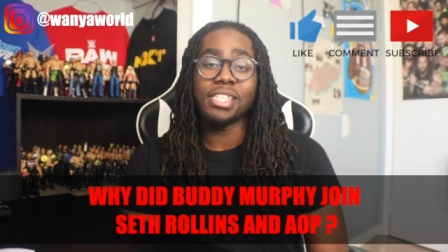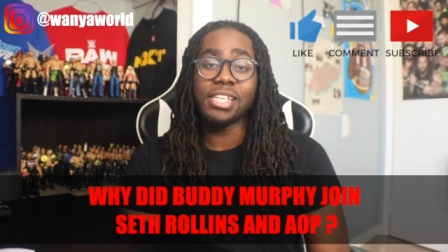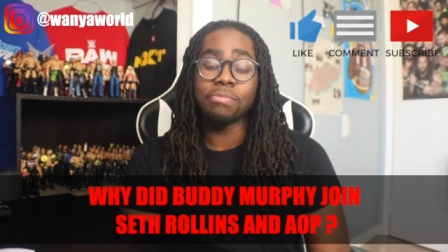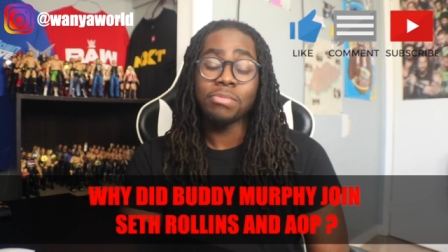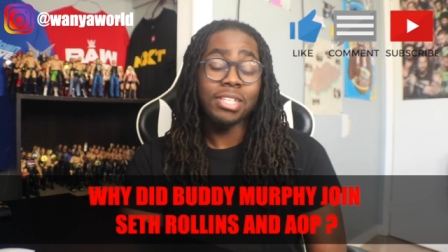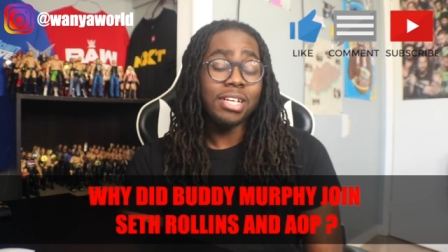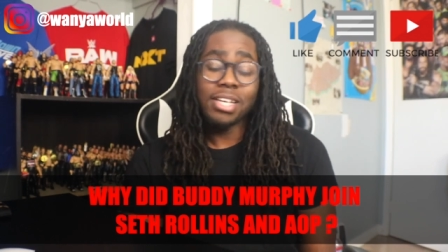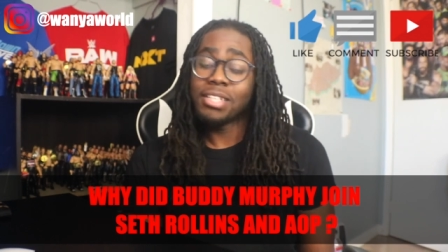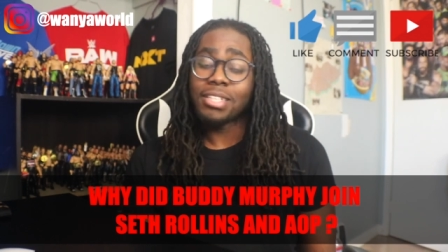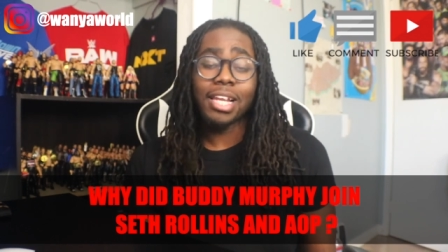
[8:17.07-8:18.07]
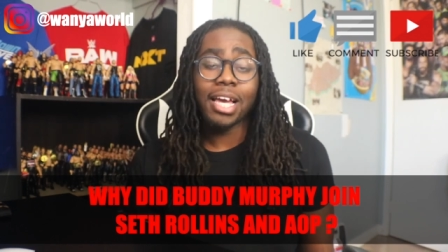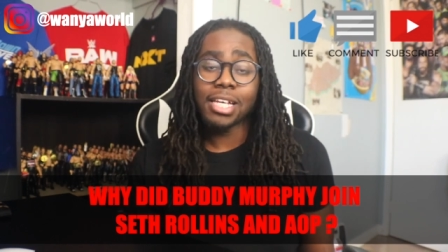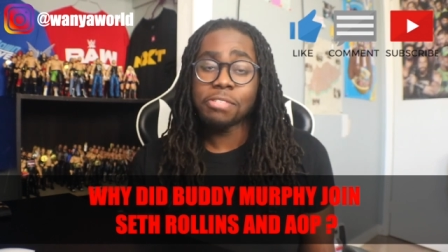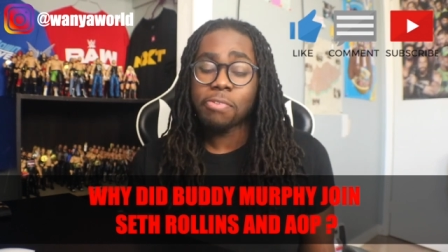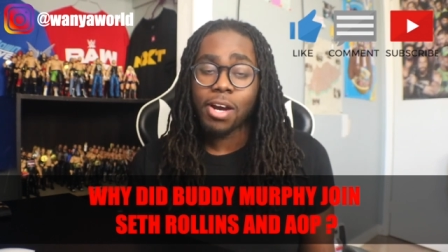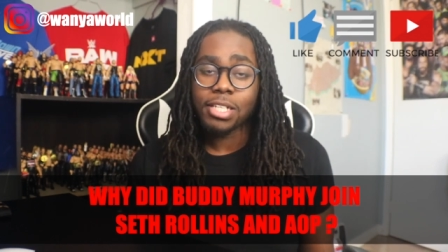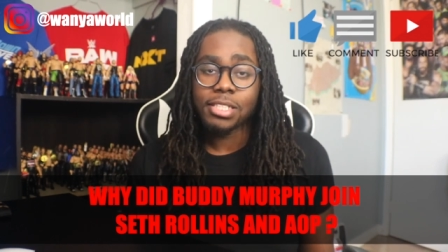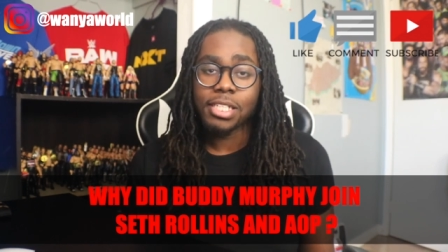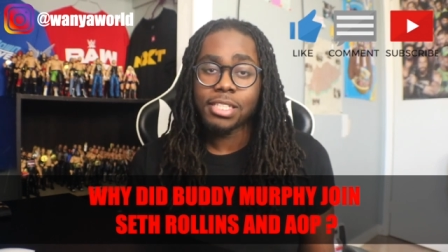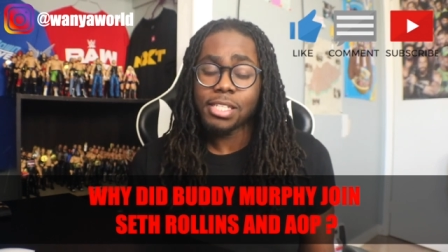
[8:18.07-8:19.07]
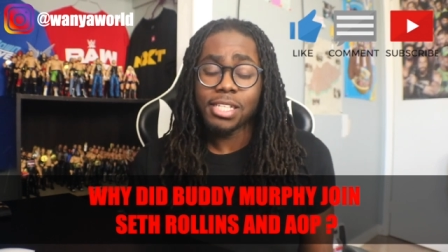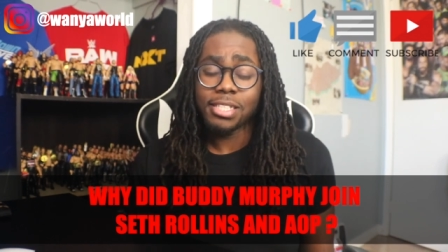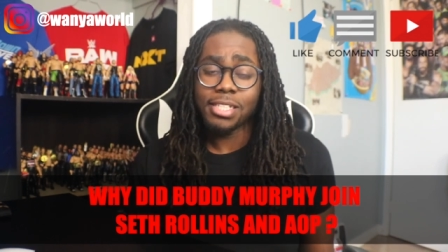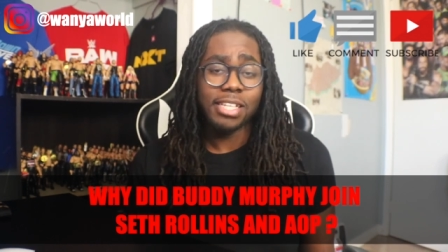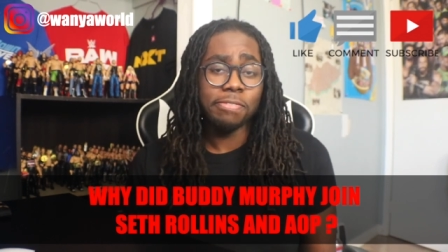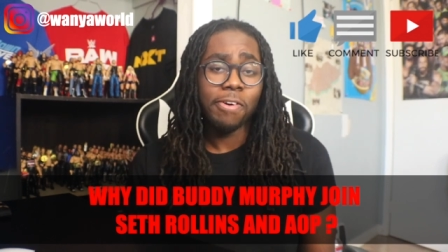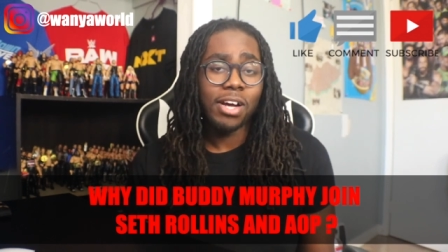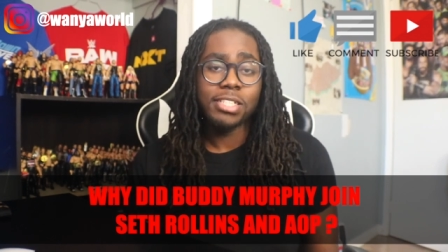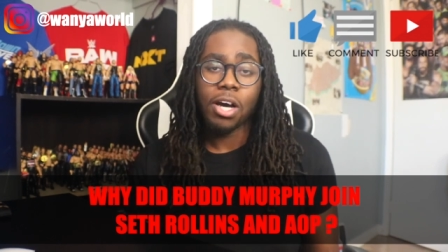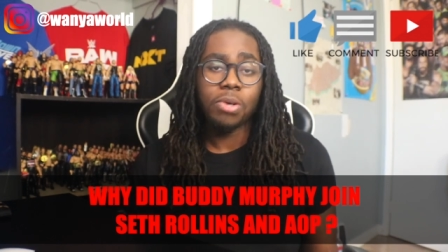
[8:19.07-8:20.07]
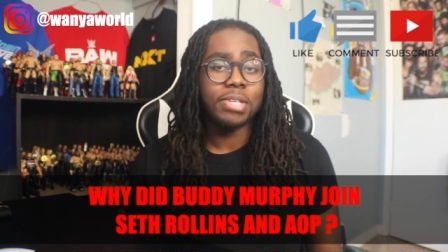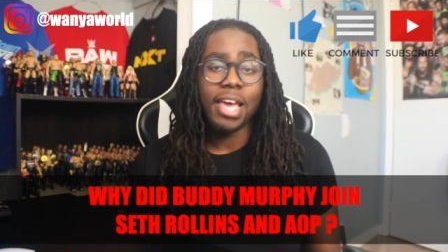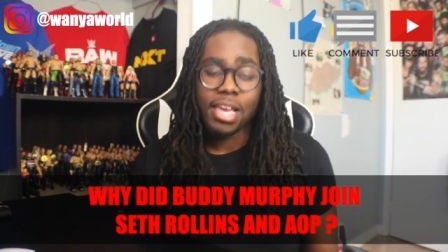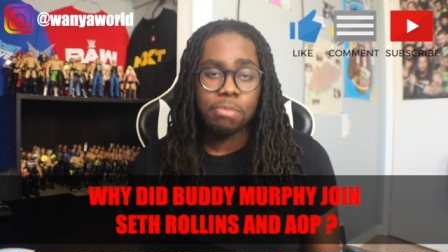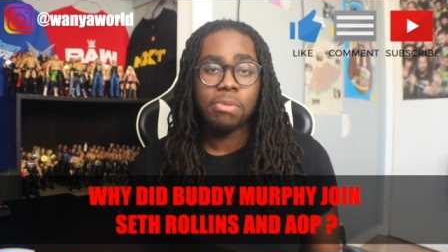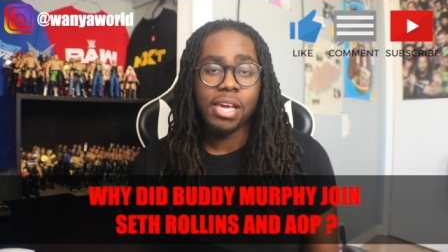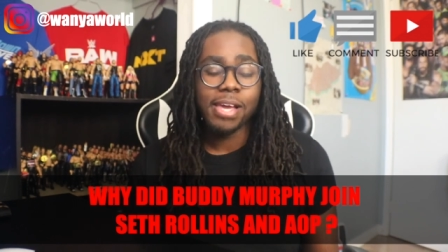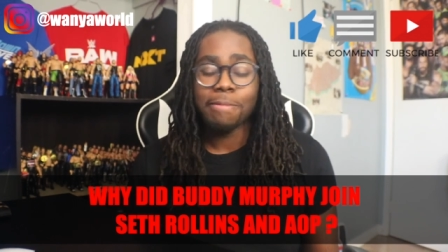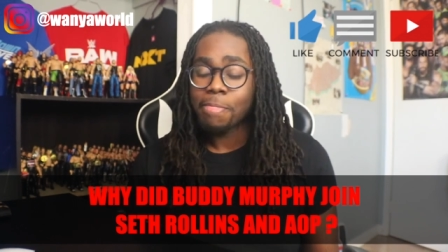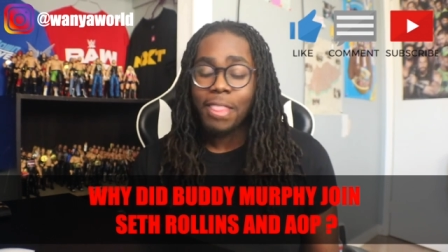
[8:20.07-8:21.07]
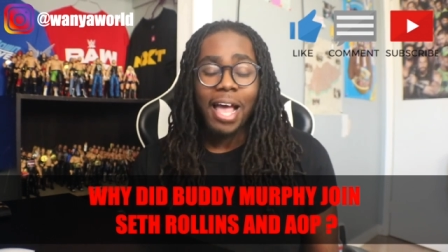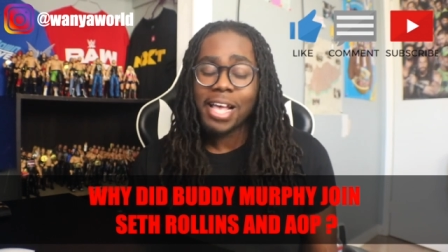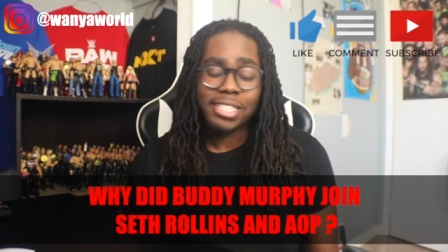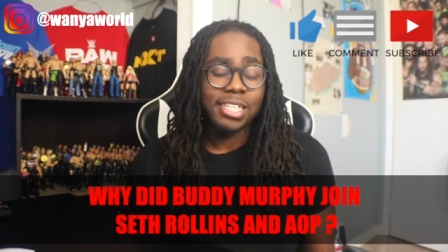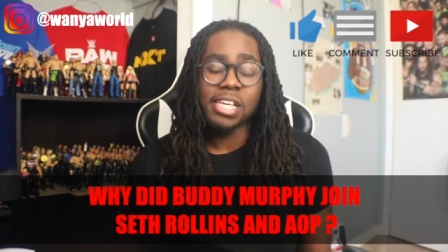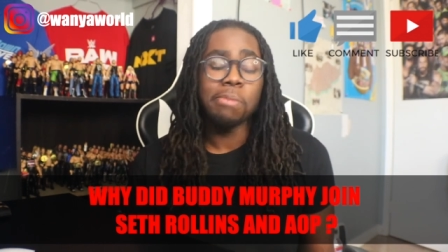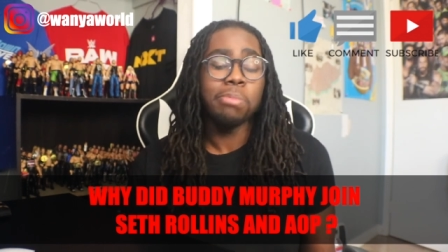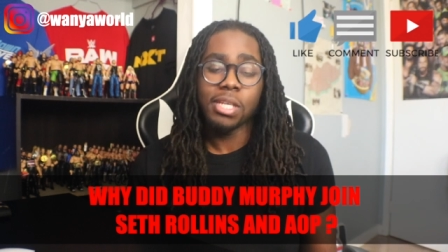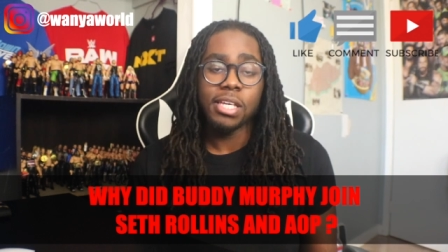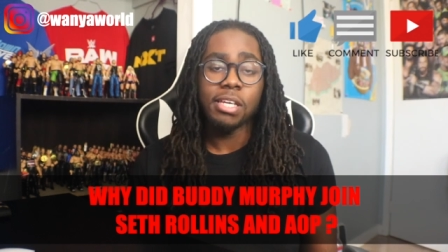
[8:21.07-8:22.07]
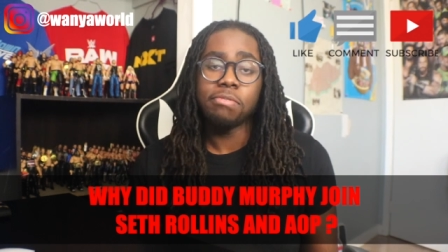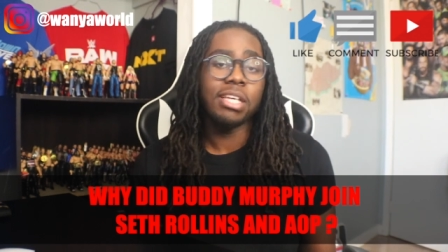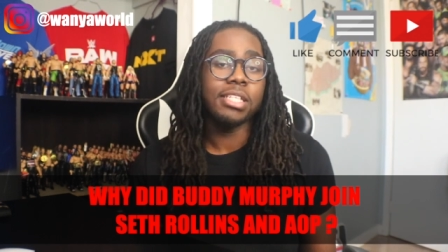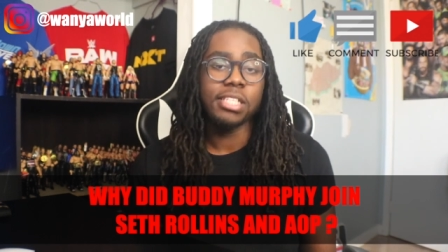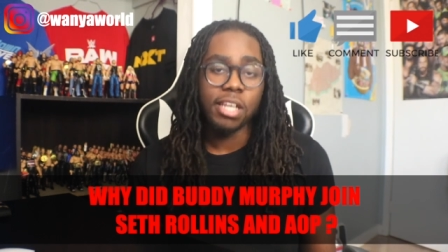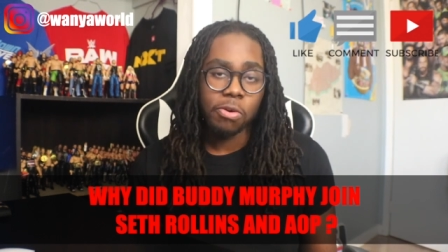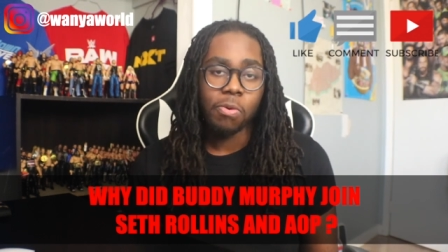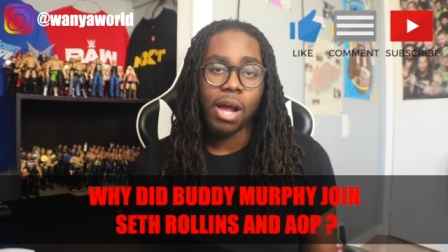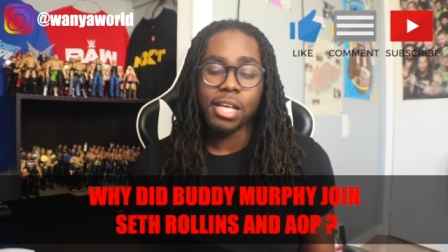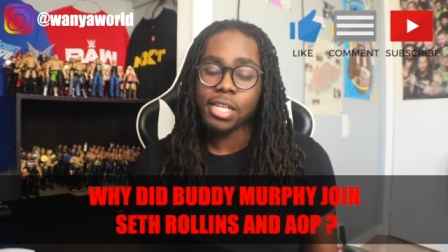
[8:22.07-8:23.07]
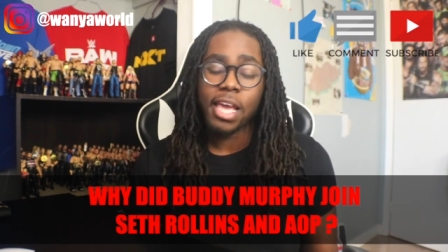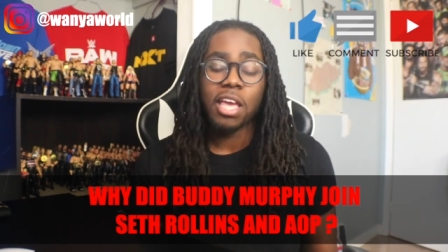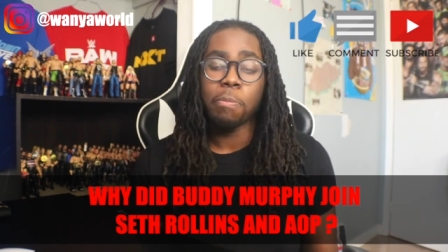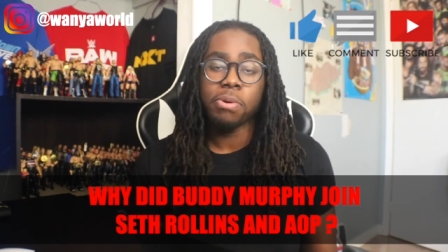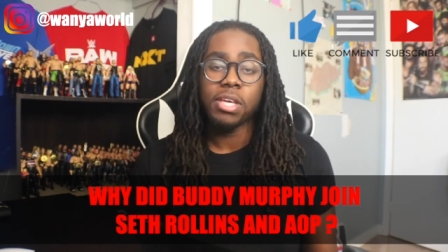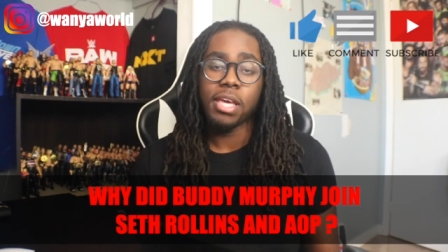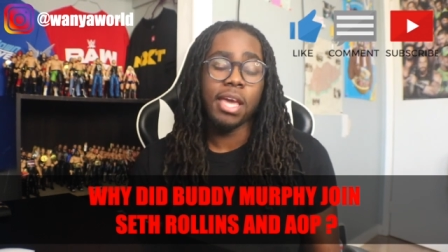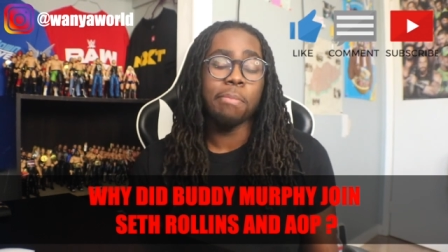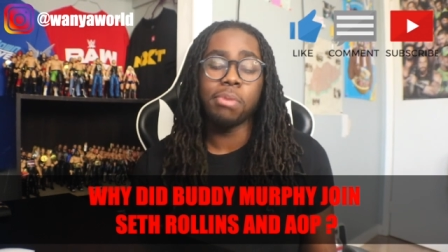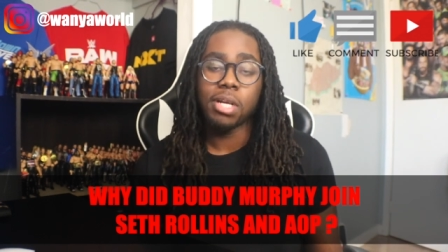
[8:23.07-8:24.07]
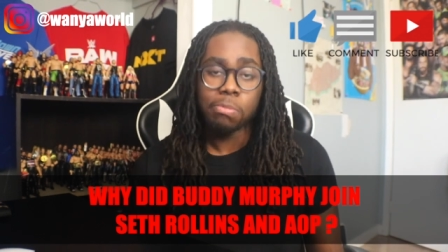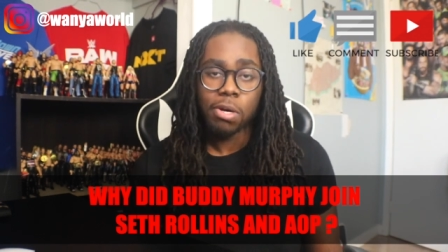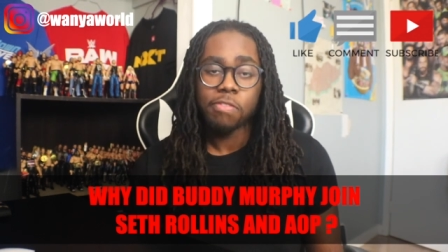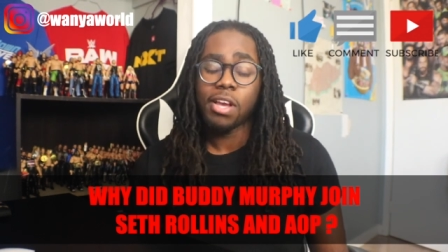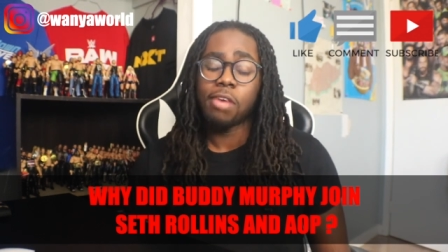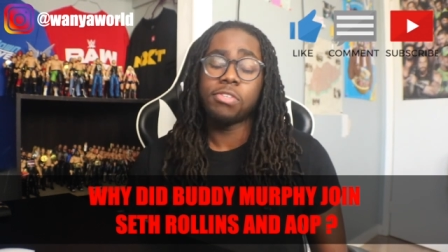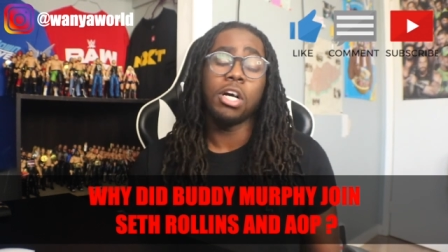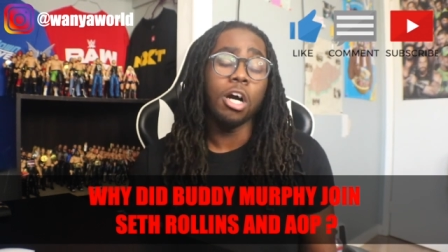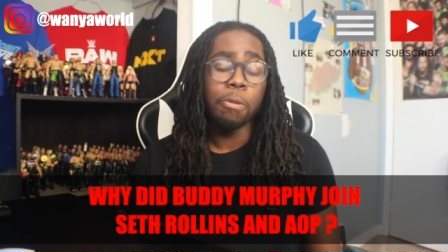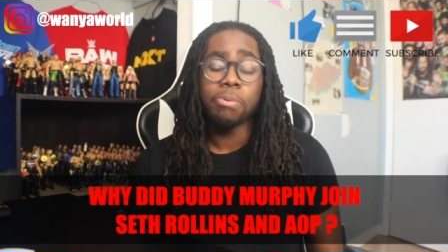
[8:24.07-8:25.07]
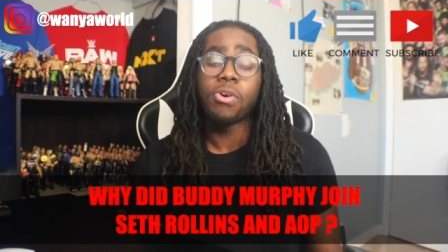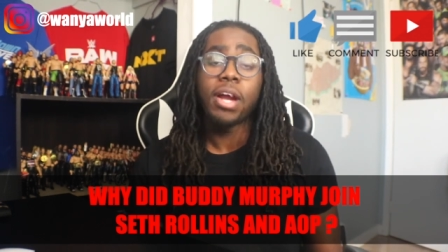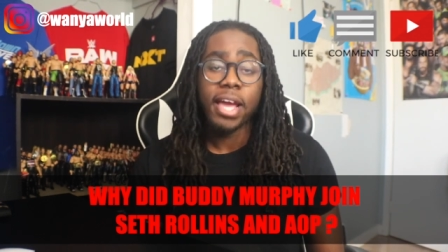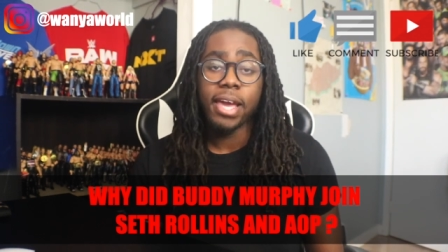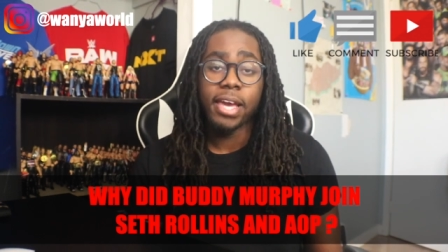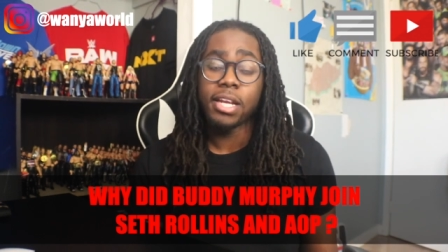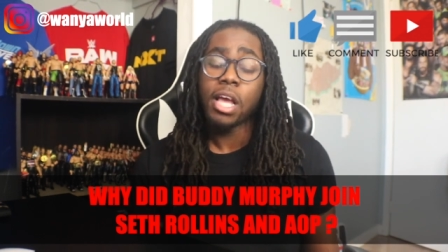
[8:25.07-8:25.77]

And like, as far as those 8 men, I still believe that Seth Rollins, the AOP, and Buddy Murphy have the upper hand